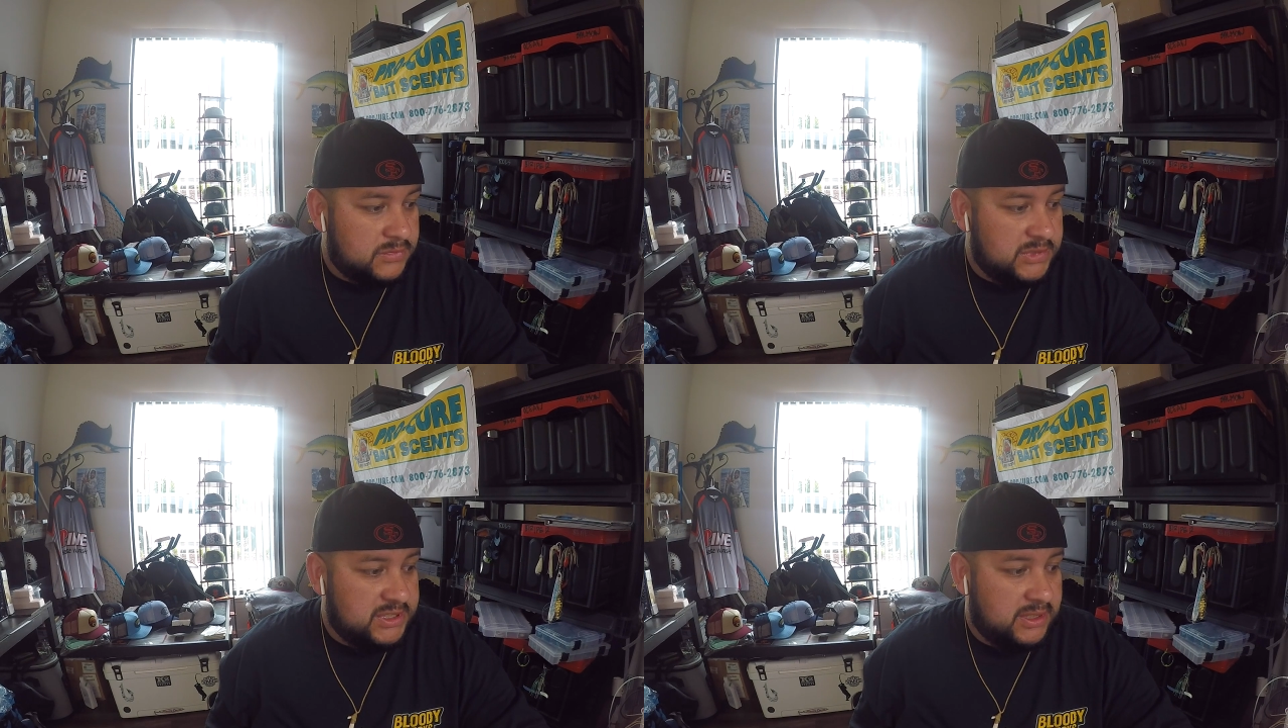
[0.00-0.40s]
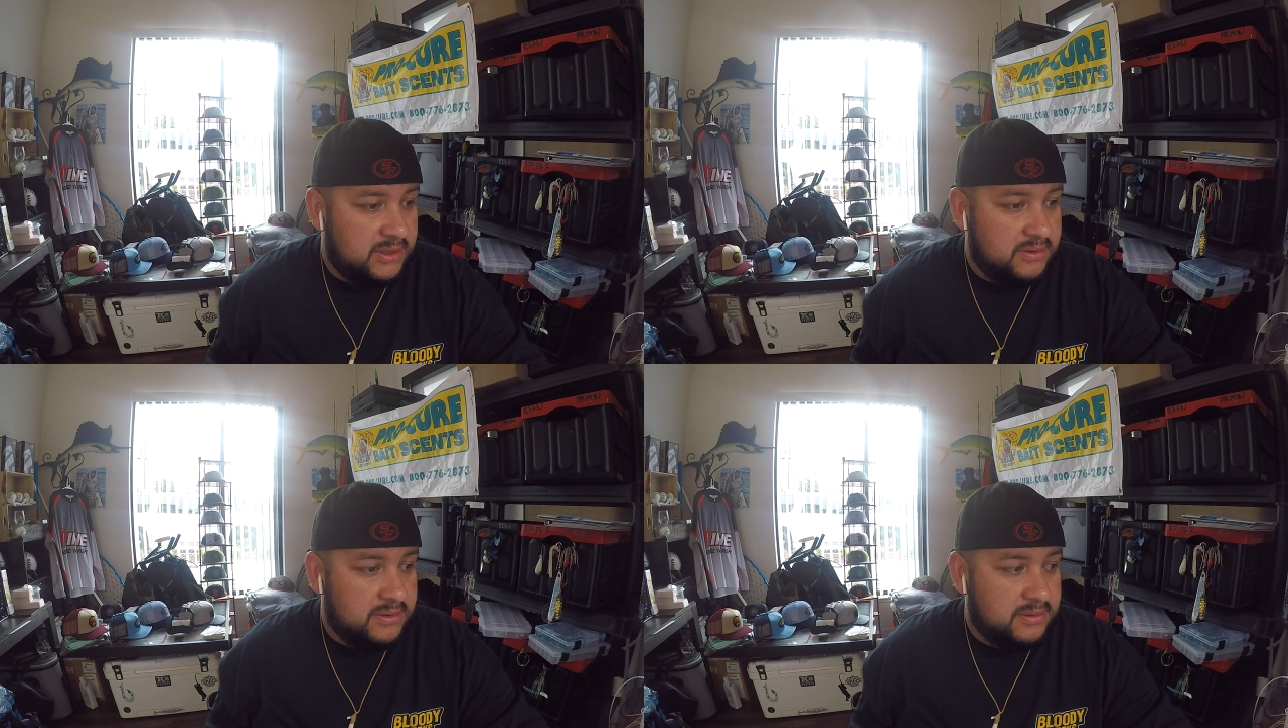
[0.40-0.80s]

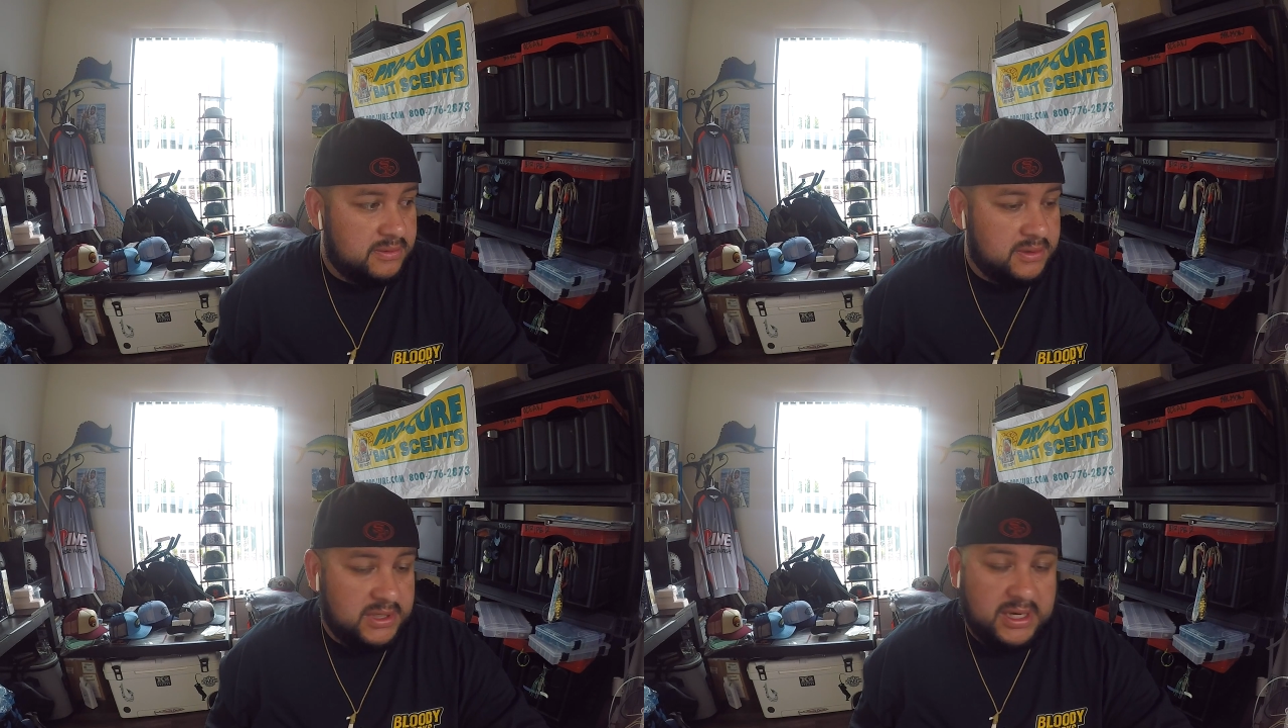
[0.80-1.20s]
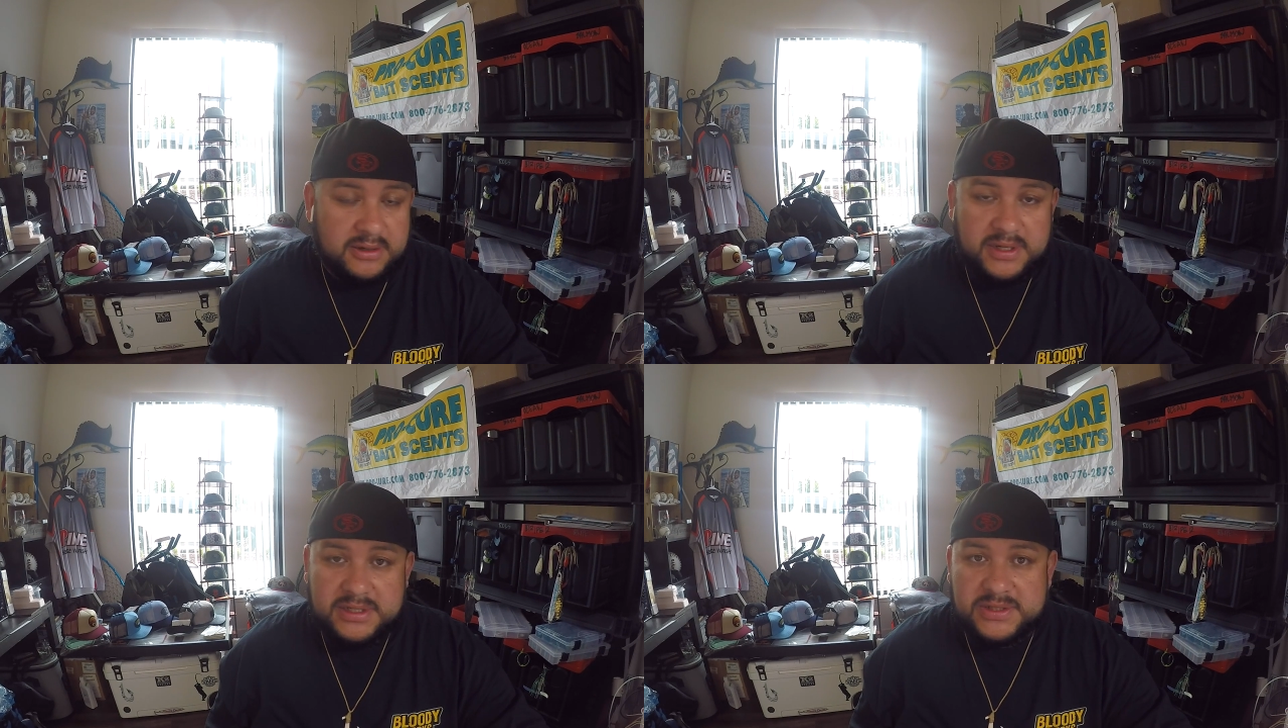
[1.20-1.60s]
So, yeah, go
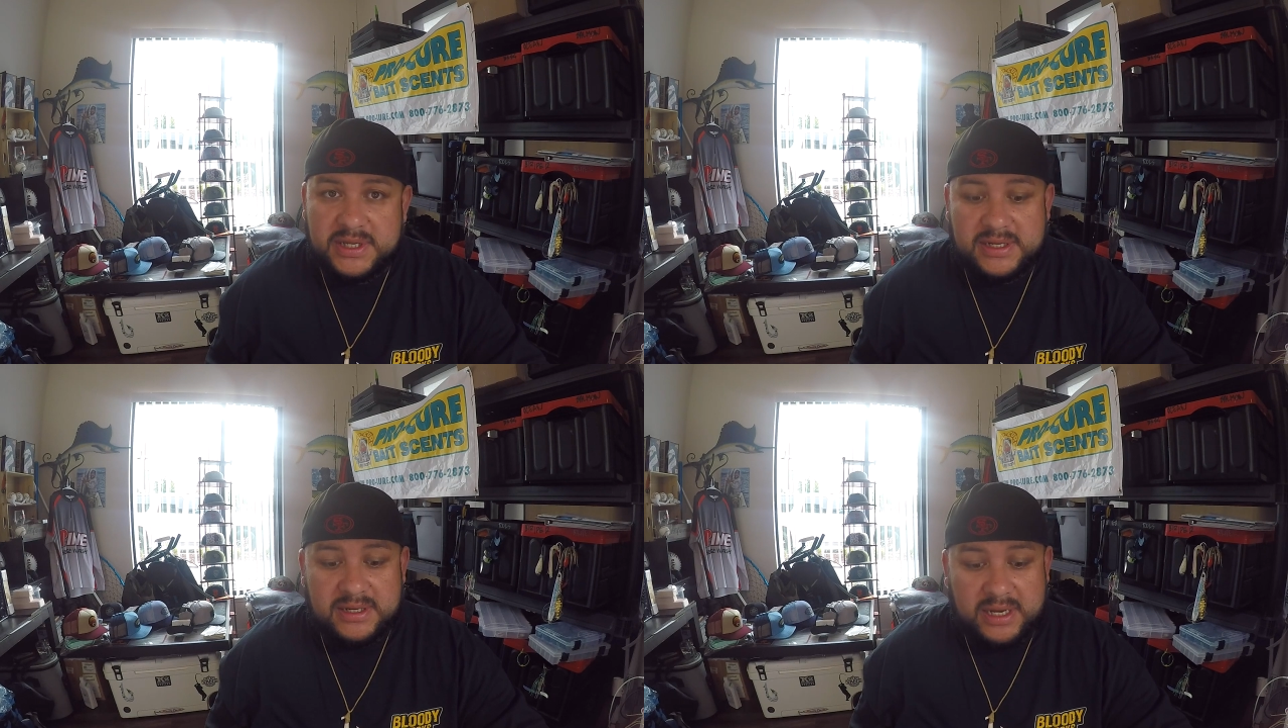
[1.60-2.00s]
ahead and try that.